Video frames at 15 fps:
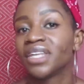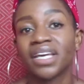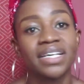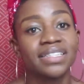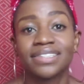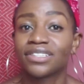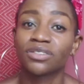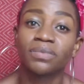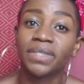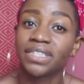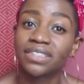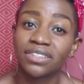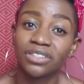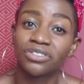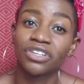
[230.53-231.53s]
There can still
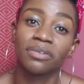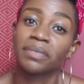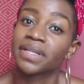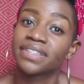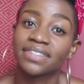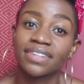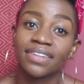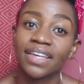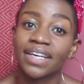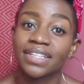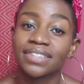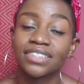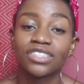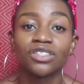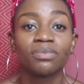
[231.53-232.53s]
be disagreements and there
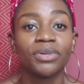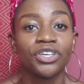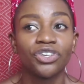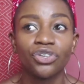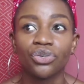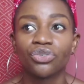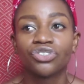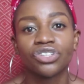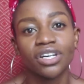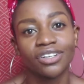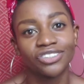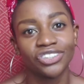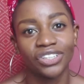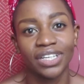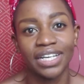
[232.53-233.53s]
can still be huge
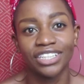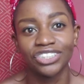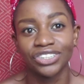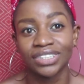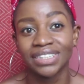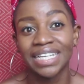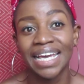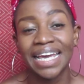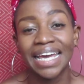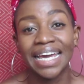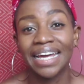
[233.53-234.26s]
culture clashes,